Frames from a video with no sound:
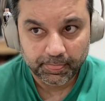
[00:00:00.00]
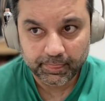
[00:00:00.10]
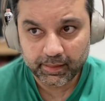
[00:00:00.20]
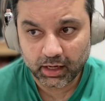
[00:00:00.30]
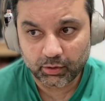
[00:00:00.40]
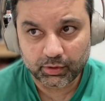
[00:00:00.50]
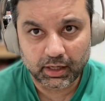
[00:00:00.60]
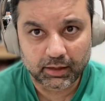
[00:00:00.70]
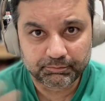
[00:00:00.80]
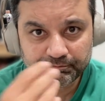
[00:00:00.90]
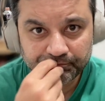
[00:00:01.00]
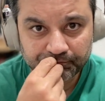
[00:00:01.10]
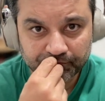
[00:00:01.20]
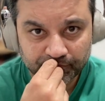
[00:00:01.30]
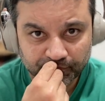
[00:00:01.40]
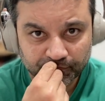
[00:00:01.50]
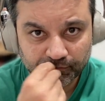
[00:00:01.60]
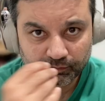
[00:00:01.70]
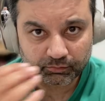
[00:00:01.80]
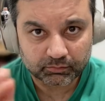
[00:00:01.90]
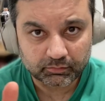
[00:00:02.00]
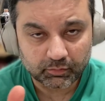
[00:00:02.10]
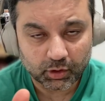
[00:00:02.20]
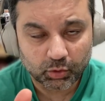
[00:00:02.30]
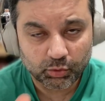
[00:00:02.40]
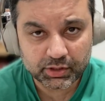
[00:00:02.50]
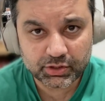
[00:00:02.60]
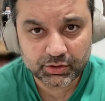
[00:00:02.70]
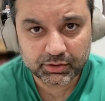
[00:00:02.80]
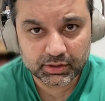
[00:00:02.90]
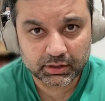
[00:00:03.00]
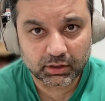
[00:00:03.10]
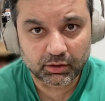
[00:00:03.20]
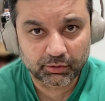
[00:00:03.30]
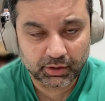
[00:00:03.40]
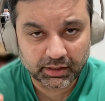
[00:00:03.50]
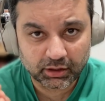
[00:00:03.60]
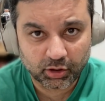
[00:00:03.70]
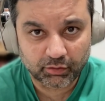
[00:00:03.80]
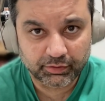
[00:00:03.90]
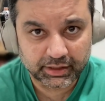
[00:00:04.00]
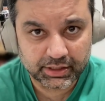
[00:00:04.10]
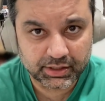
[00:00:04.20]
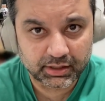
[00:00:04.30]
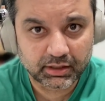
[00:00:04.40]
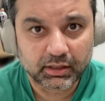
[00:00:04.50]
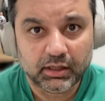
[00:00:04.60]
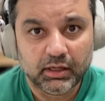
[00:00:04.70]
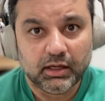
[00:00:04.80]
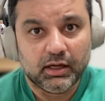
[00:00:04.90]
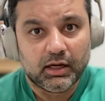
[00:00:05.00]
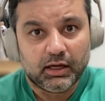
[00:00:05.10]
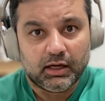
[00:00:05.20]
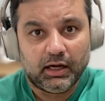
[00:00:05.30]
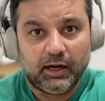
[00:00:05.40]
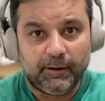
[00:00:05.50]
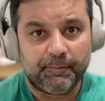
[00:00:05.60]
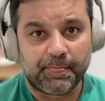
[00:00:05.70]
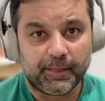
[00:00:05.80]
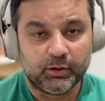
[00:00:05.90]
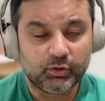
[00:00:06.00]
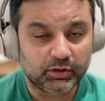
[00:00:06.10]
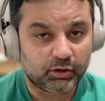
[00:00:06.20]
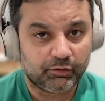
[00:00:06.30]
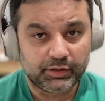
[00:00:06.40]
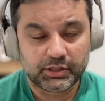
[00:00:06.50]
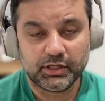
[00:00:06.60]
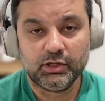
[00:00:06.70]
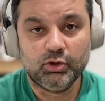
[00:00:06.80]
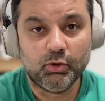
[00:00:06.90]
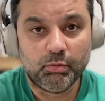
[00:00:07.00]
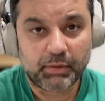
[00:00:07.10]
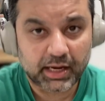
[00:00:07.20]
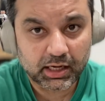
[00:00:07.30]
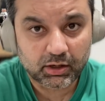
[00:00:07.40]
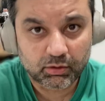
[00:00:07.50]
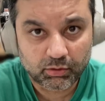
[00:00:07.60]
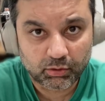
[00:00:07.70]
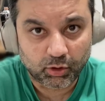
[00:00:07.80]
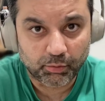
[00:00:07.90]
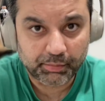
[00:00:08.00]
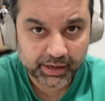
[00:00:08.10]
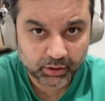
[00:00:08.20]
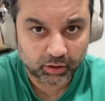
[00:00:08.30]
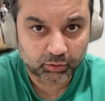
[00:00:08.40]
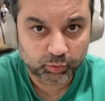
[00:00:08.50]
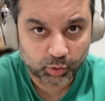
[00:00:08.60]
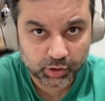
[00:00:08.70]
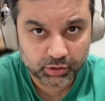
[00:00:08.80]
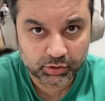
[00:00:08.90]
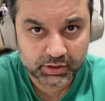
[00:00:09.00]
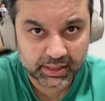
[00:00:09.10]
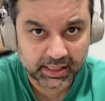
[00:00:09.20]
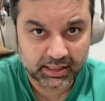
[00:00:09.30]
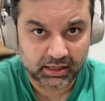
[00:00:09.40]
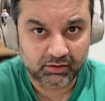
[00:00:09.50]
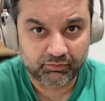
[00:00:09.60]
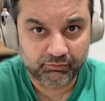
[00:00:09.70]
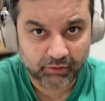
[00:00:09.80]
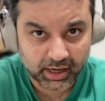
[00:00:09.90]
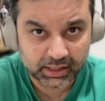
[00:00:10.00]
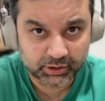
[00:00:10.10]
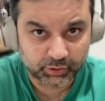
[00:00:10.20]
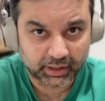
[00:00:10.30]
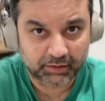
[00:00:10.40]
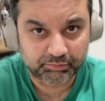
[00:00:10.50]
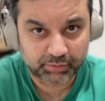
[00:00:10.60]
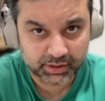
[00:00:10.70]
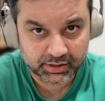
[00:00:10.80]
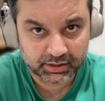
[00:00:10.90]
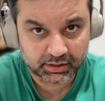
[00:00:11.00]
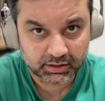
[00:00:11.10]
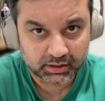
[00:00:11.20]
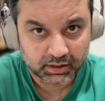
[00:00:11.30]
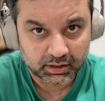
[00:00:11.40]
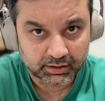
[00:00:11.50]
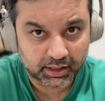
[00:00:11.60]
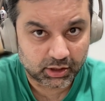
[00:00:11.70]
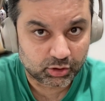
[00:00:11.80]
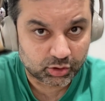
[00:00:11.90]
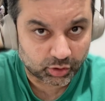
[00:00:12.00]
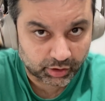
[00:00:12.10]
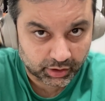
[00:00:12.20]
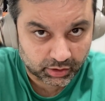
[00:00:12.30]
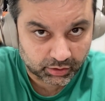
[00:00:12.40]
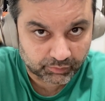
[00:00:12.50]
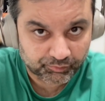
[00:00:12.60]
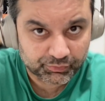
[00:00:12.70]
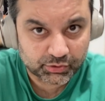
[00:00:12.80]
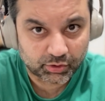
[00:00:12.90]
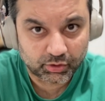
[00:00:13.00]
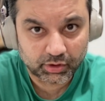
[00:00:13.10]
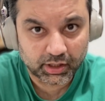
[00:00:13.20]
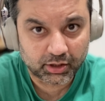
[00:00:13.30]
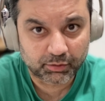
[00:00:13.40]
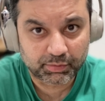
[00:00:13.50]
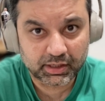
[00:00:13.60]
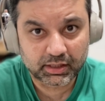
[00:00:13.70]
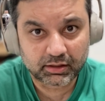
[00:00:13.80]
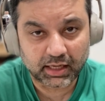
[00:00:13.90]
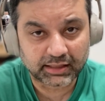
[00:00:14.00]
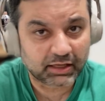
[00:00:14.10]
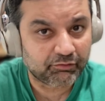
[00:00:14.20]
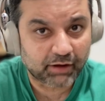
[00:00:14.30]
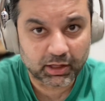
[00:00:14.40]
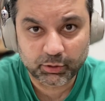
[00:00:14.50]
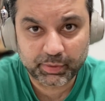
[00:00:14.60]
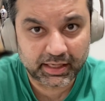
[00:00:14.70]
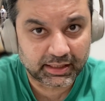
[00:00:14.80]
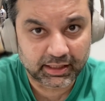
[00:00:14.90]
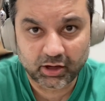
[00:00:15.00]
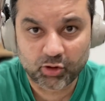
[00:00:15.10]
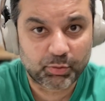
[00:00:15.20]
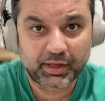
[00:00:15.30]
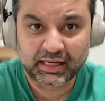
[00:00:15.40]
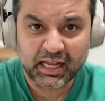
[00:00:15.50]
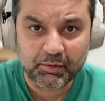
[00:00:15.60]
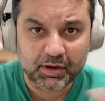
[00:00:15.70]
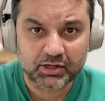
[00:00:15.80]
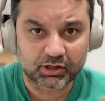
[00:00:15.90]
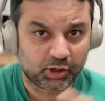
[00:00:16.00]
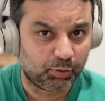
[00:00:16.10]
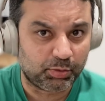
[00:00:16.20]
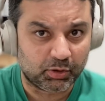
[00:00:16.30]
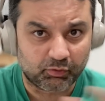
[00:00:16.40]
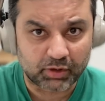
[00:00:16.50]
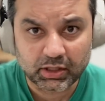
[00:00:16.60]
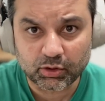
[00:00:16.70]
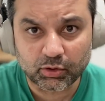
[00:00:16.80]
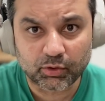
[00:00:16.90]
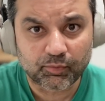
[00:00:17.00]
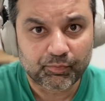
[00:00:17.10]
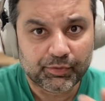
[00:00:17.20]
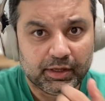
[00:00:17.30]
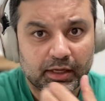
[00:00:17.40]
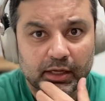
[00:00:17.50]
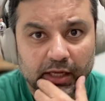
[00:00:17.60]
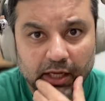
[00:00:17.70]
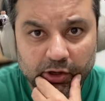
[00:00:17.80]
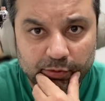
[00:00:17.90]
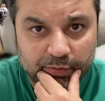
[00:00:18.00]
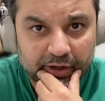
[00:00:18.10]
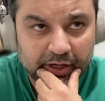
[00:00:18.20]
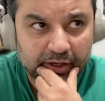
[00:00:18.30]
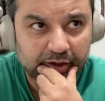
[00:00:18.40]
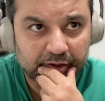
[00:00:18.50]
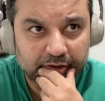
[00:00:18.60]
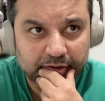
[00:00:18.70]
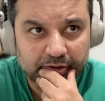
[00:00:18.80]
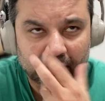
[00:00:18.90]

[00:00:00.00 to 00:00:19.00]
Now, once you're in the conversation, during the conversation, you may or may not want to send a file to that person that you're talking to. So it could be, and that file could be anything. It could be an image, it could be a video, it could be